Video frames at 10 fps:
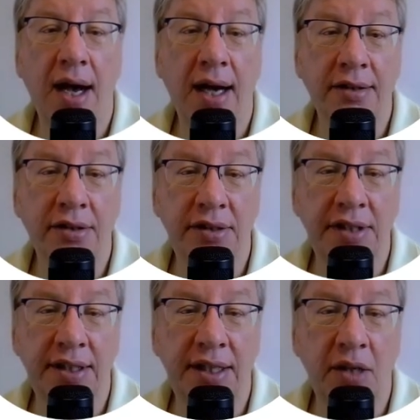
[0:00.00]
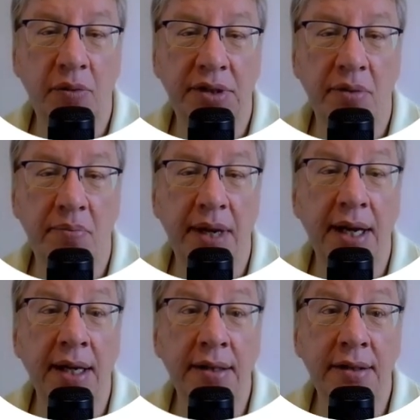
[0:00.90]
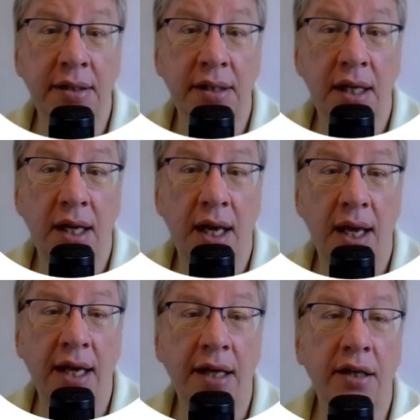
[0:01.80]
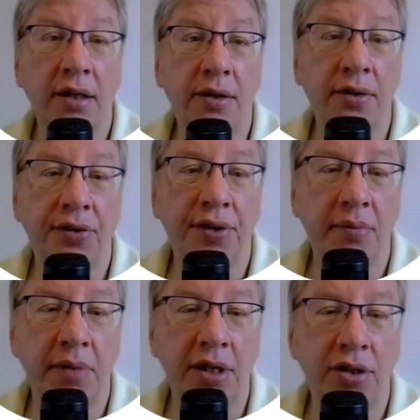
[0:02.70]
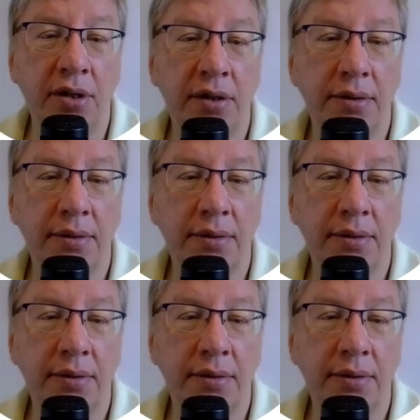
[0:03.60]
associated with the bears and Ursa Major.